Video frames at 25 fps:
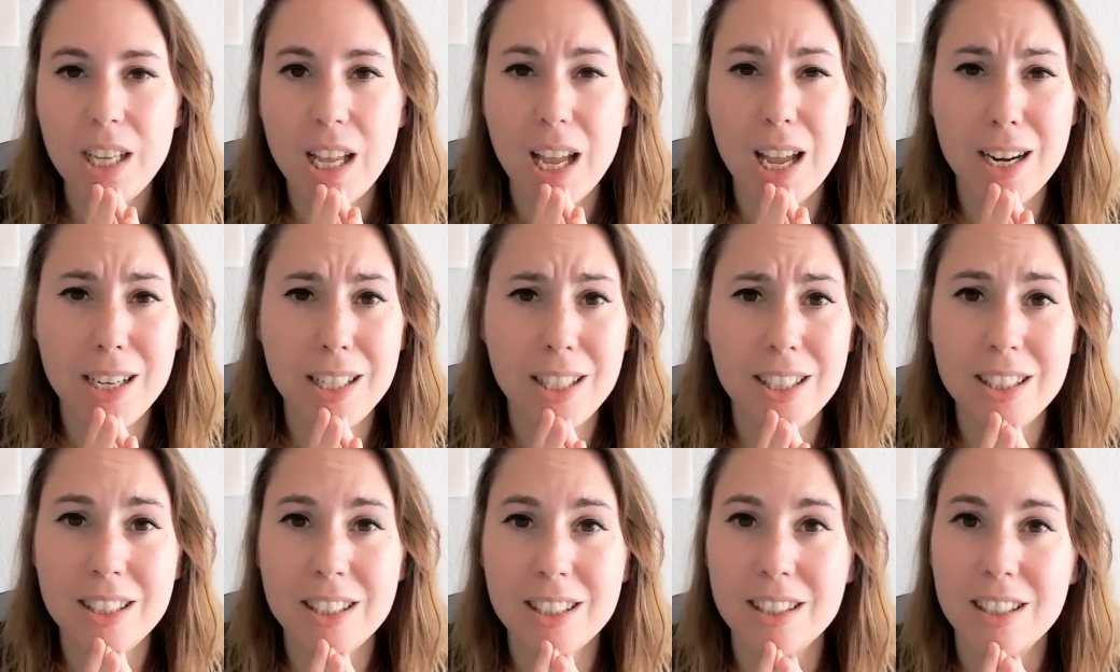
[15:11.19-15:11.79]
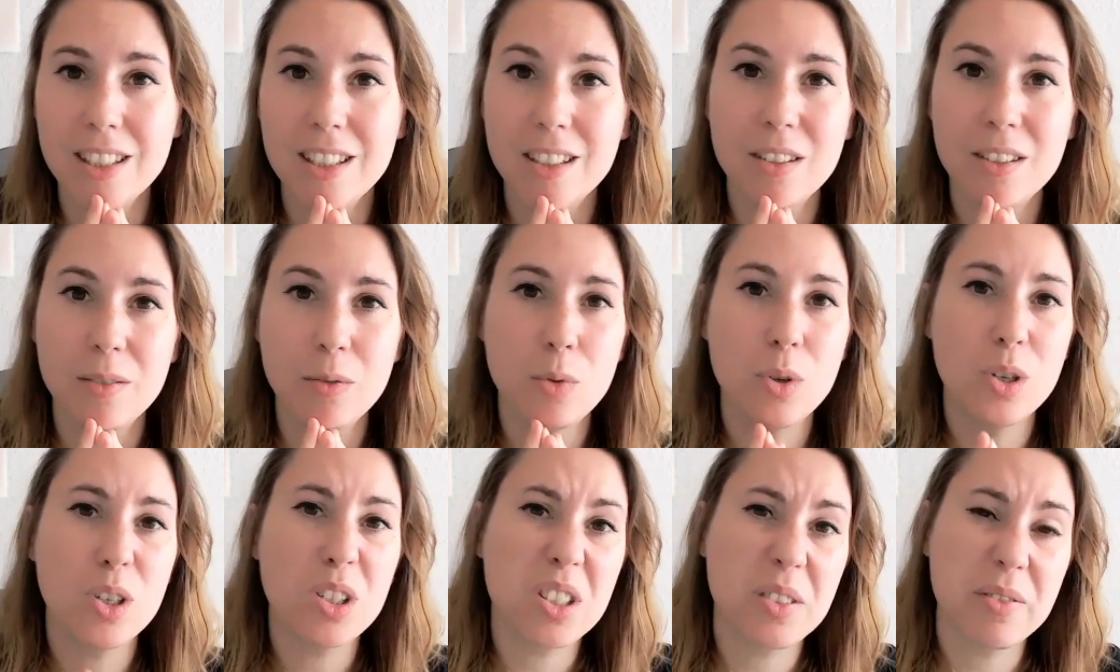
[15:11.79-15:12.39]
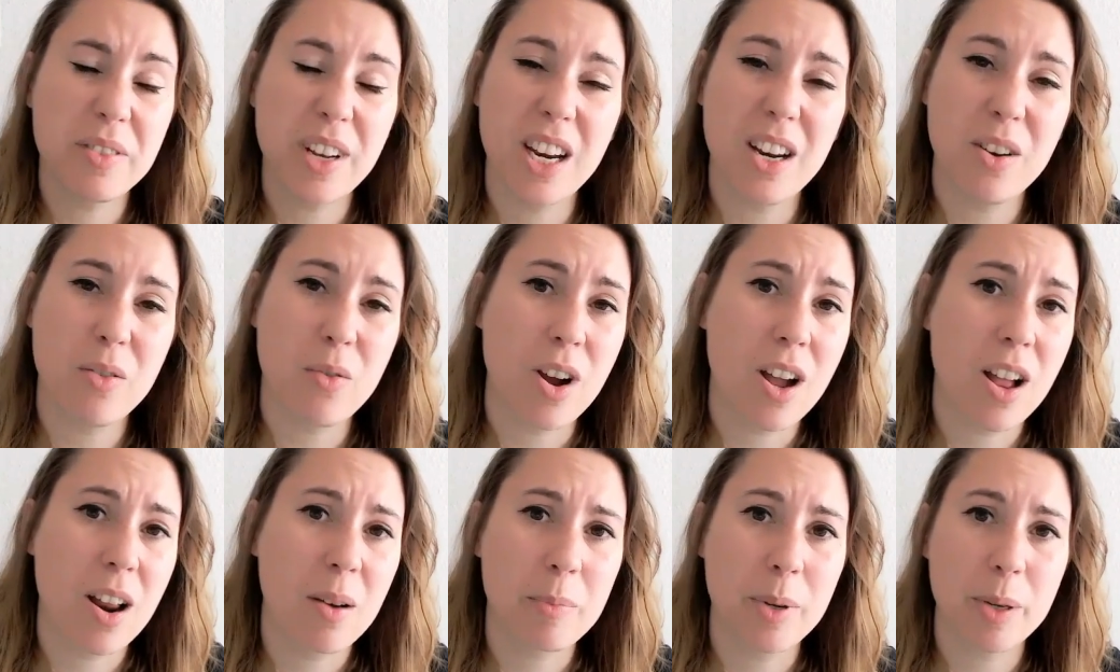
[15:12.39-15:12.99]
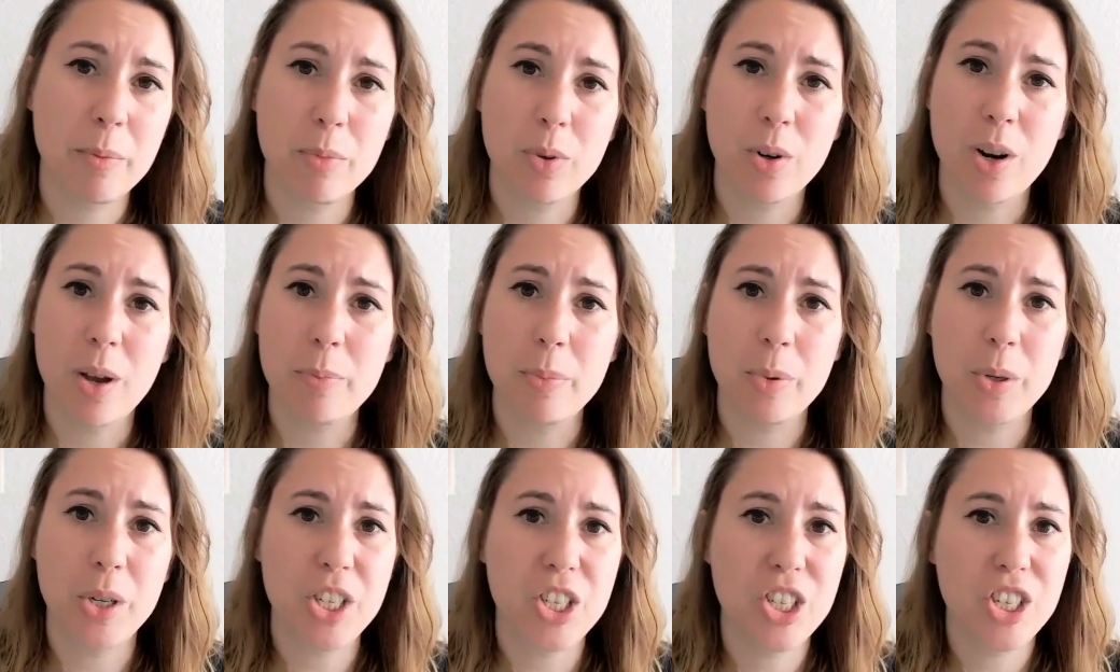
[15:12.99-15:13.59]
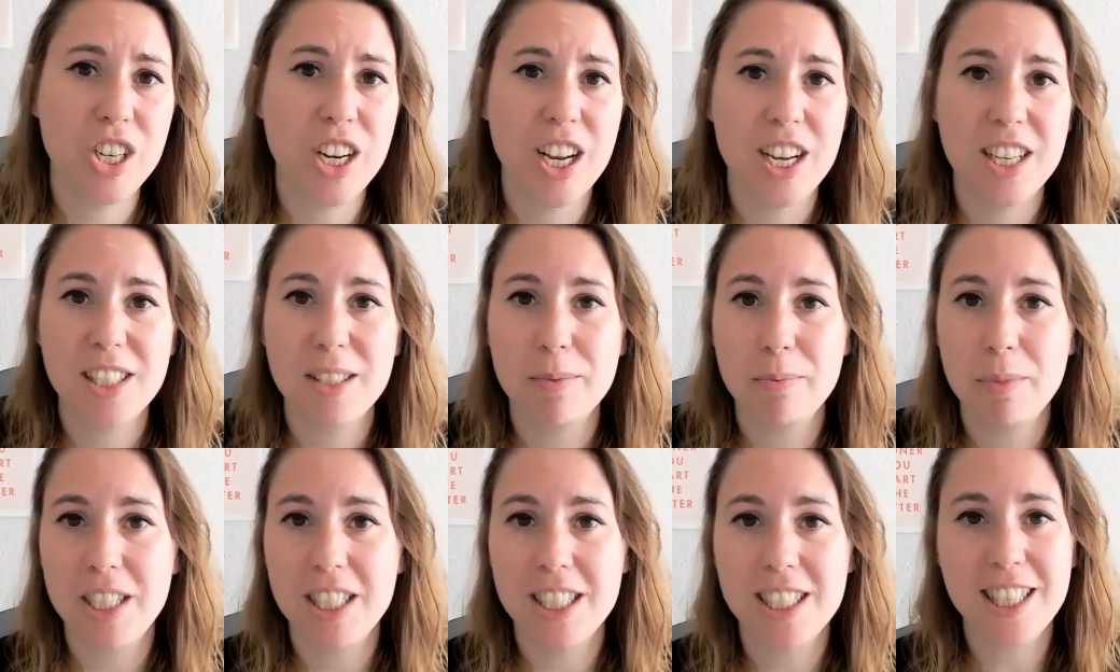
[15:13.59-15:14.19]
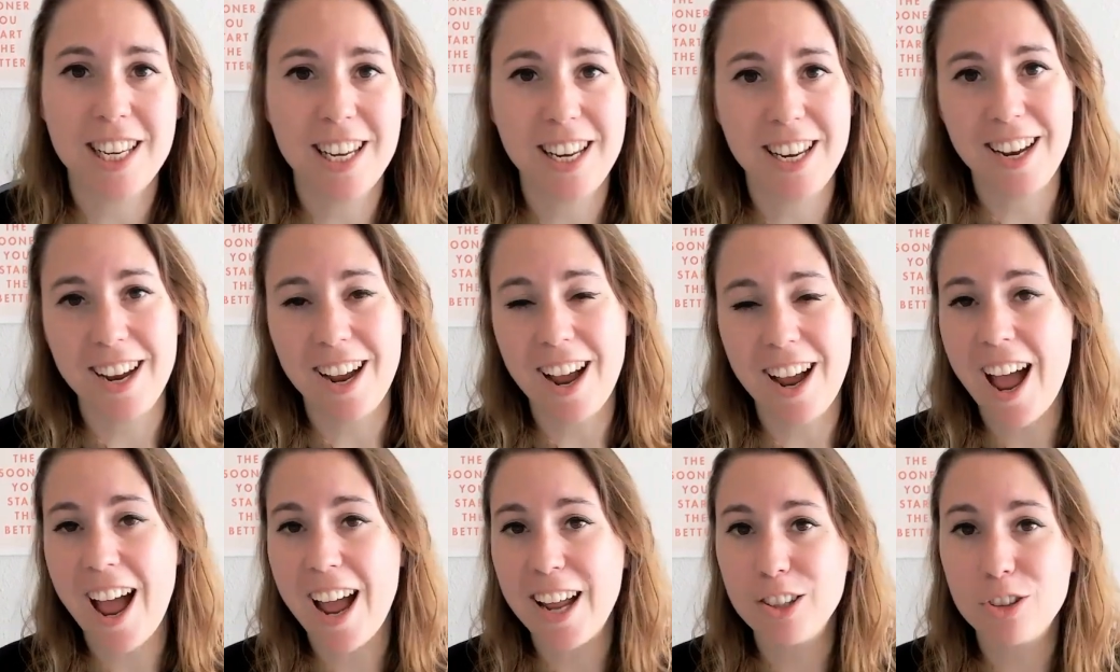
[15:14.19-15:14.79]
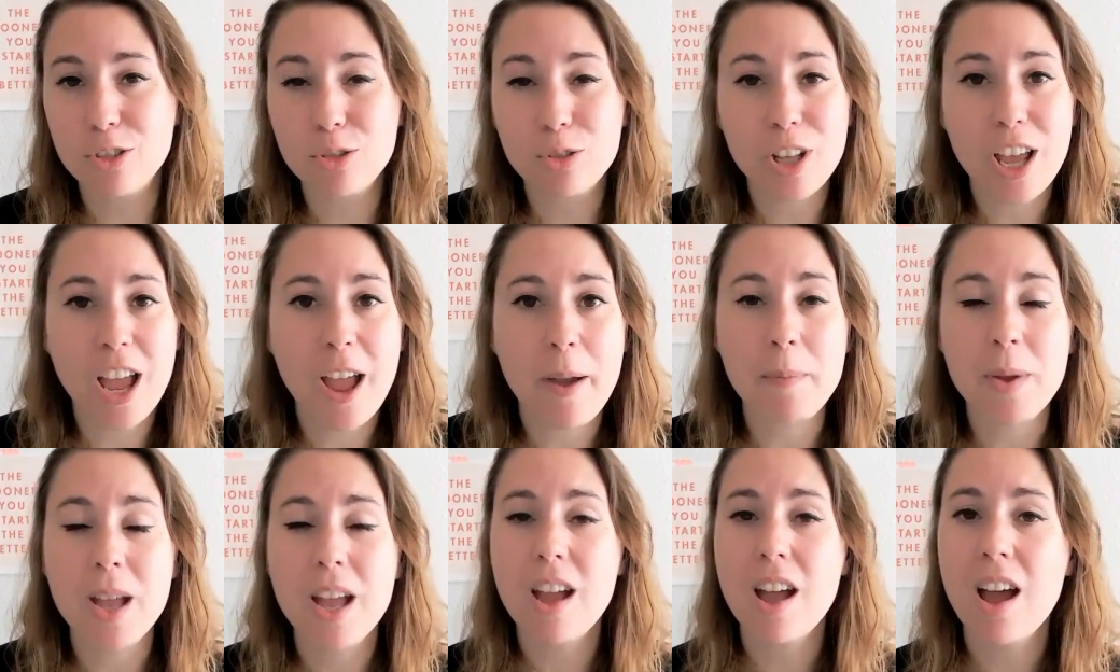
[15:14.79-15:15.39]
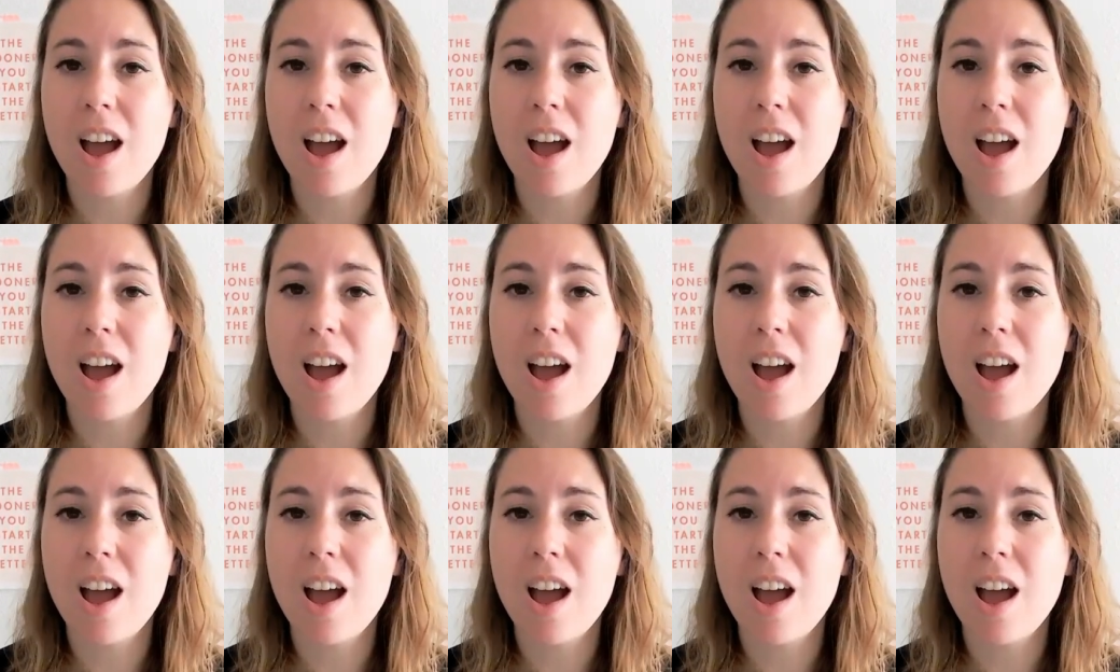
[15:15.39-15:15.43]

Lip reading: And it works very well. People appreciate me saying hi to them.